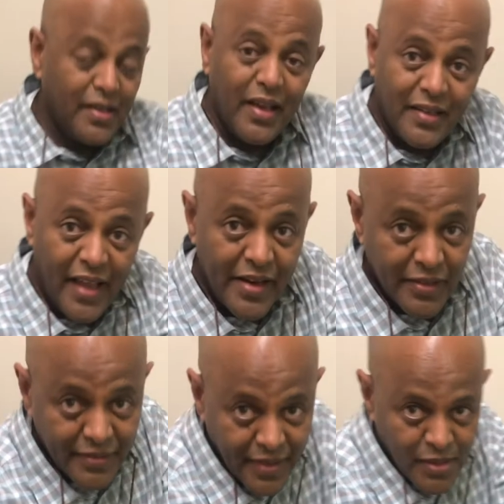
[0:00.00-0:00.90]
uh, Danny
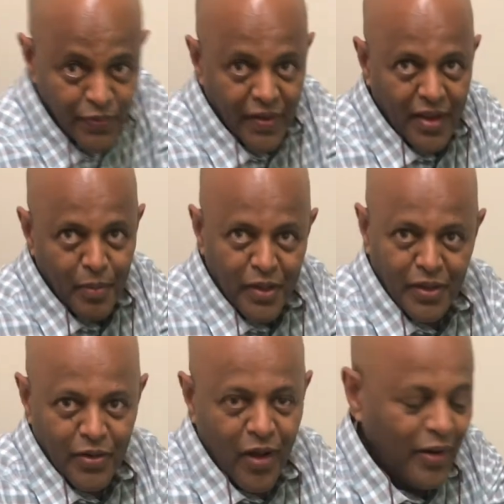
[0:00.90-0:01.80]
Tesfaye. I'm a
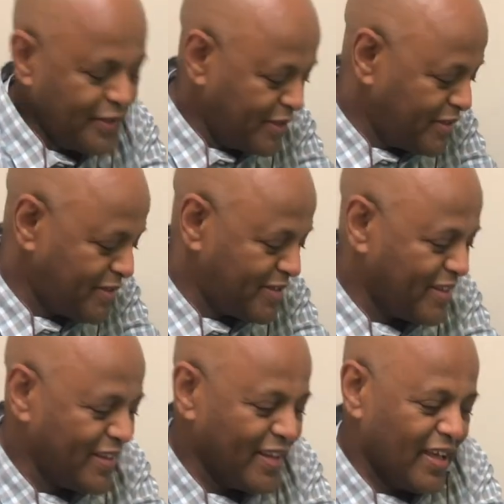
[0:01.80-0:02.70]
neurologist.
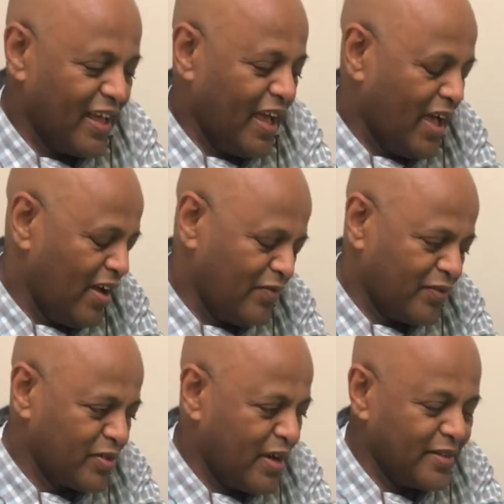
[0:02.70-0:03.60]
I've
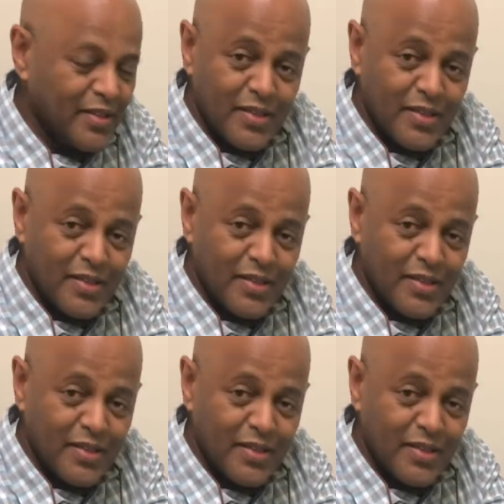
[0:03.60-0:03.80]
tried this